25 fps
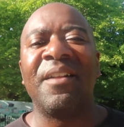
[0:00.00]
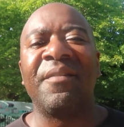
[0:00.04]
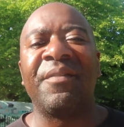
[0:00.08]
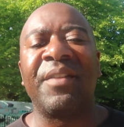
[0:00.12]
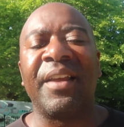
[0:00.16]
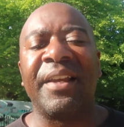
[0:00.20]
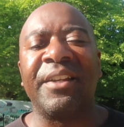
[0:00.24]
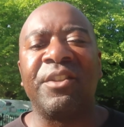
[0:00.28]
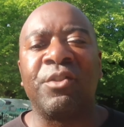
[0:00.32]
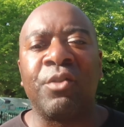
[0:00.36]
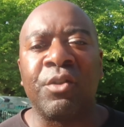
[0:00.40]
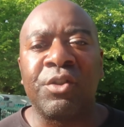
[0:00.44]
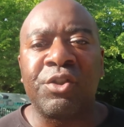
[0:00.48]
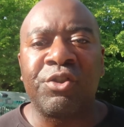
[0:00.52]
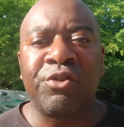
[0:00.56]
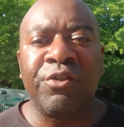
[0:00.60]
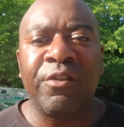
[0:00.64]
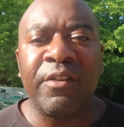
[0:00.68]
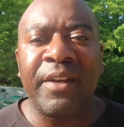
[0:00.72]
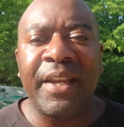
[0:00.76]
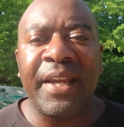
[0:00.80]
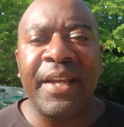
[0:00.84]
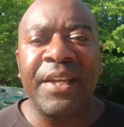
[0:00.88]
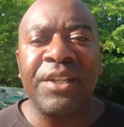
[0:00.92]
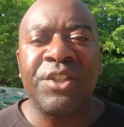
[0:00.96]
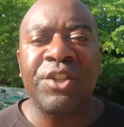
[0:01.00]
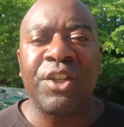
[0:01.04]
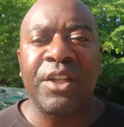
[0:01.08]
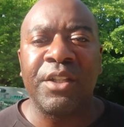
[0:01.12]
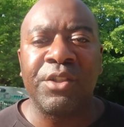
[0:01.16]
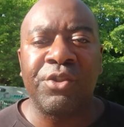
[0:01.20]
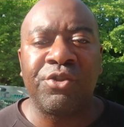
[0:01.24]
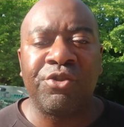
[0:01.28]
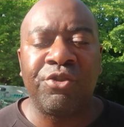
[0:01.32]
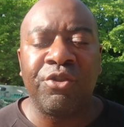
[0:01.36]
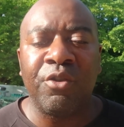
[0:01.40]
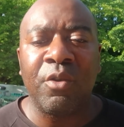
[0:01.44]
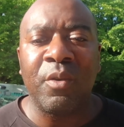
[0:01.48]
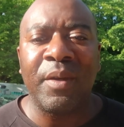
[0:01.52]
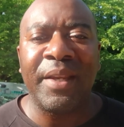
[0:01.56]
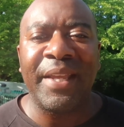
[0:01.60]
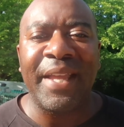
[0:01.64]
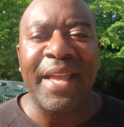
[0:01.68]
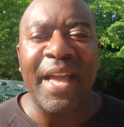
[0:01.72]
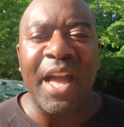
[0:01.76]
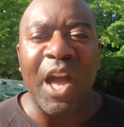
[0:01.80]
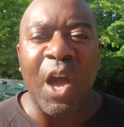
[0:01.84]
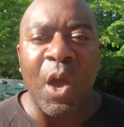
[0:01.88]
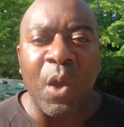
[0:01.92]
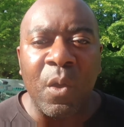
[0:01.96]
The industrial age is
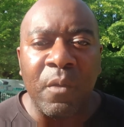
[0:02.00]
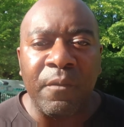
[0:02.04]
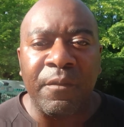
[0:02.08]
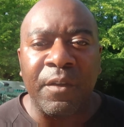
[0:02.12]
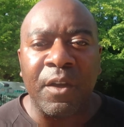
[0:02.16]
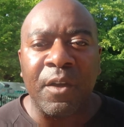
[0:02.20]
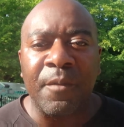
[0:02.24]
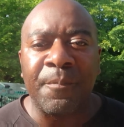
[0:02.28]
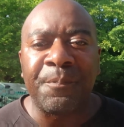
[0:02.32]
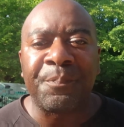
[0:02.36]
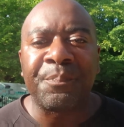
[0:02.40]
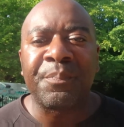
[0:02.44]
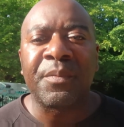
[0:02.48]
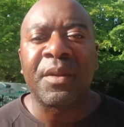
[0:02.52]
truly over.